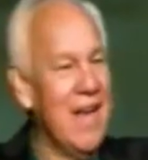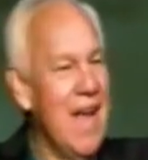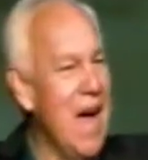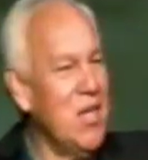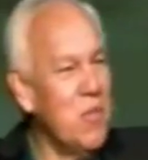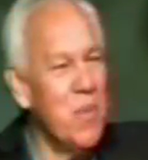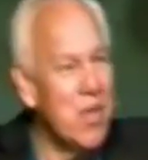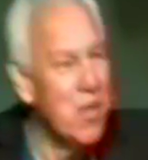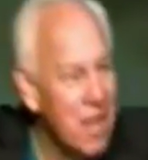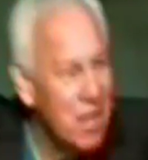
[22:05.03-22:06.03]
I should be
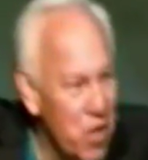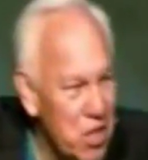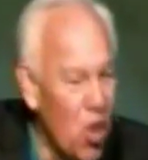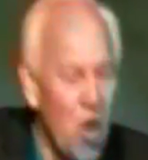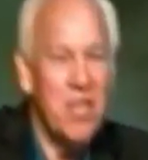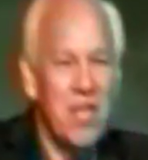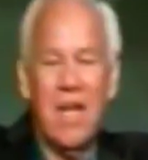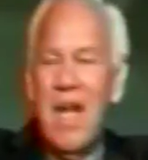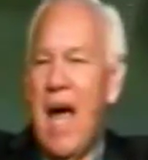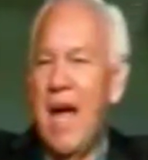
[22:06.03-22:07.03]
rejoicing.
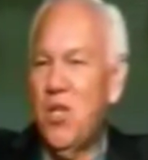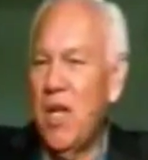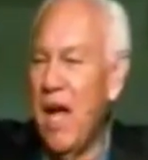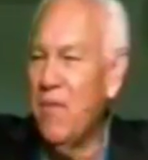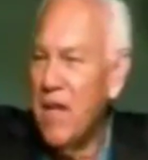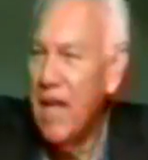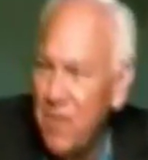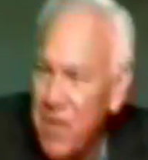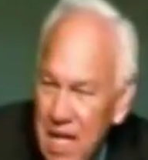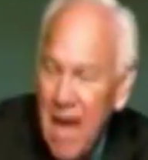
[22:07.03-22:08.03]
I should have
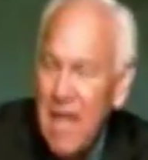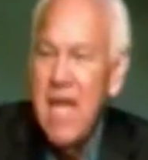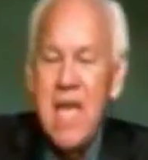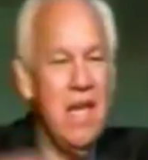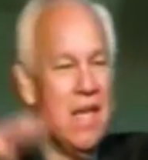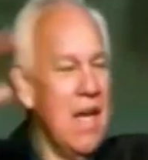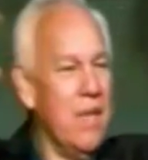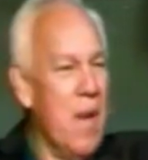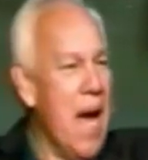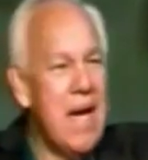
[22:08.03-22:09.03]
everything I need.
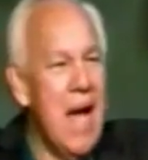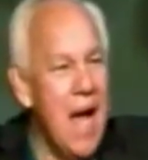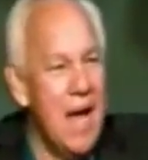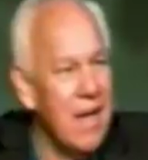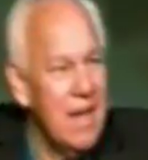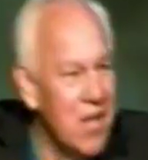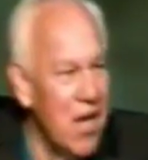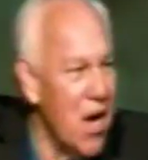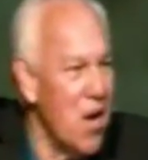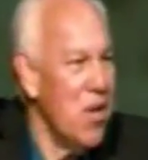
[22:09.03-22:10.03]
My God, you
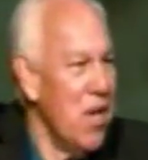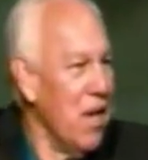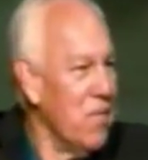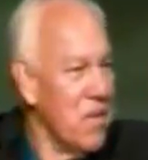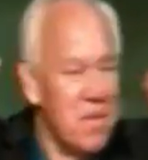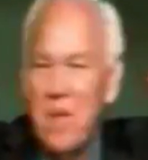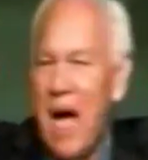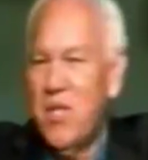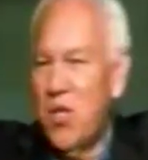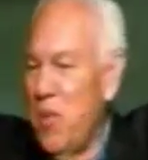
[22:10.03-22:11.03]
know,
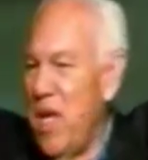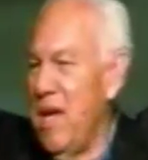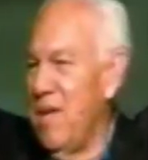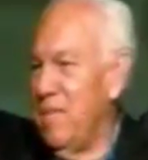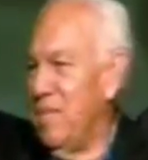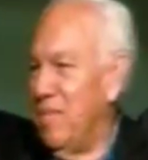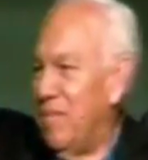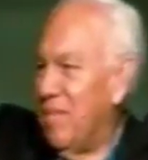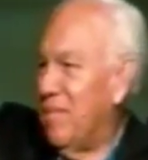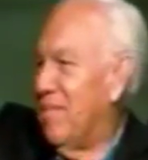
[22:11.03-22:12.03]
I should be
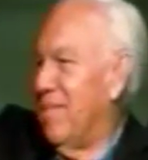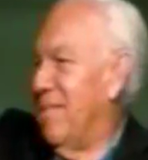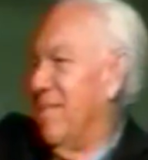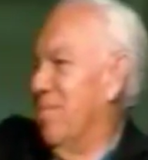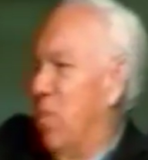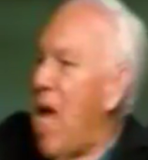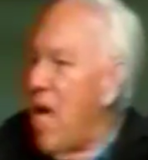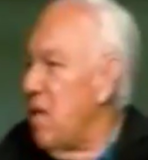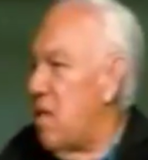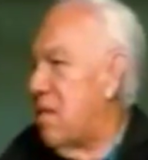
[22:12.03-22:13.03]

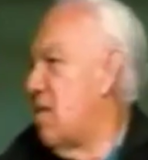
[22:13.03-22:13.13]
blessed.